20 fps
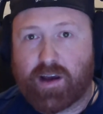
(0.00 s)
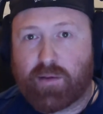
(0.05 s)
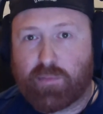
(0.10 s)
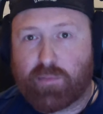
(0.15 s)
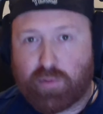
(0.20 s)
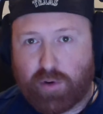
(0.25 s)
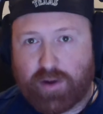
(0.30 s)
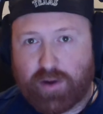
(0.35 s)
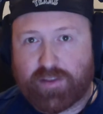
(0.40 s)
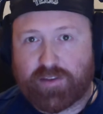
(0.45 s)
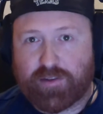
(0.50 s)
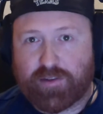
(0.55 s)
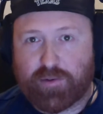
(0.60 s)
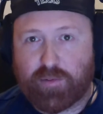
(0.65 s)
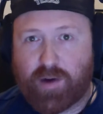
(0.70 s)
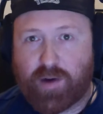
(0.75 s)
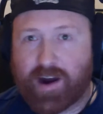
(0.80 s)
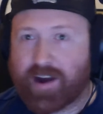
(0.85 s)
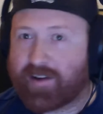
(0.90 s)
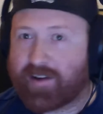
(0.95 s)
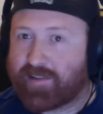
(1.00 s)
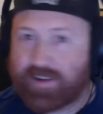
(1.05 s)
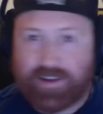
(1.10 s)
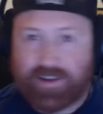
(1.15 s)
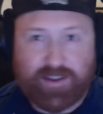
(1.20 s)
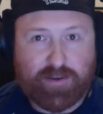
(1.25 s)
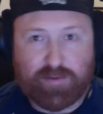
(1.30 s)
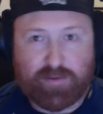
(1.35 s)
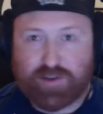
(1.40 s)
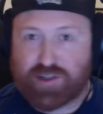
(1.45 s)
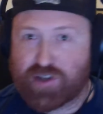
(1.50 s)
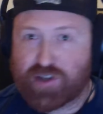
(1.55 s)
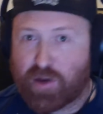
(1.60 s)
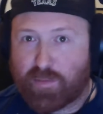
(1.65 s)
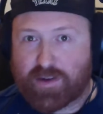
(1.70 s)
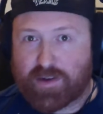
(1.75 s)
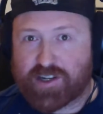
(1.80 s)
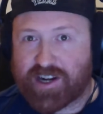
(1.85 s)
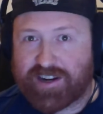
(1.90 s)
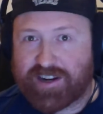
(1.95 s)
Breath of the Wild. There was so
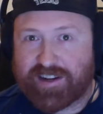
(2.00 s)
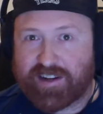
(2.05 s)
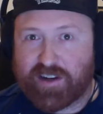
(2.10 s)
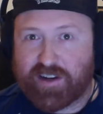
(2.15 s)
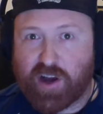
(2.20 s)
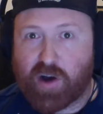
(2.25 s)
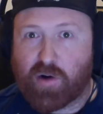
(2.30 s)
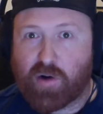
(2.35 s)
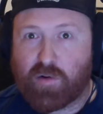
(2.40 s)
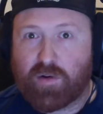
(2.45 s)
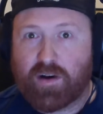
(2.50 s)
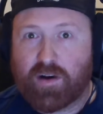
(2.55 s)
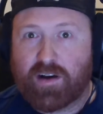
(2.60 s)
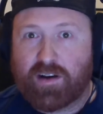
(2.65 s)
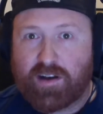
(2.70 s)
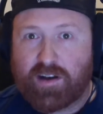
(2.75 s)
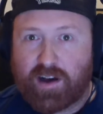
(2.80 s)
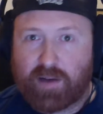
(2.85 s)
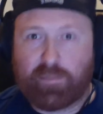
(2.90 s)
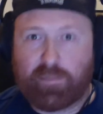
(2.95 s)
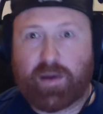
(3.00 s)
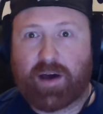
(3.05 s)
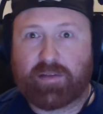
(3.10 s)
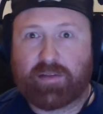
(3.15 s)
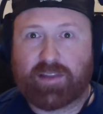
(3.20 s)
much I didn't know about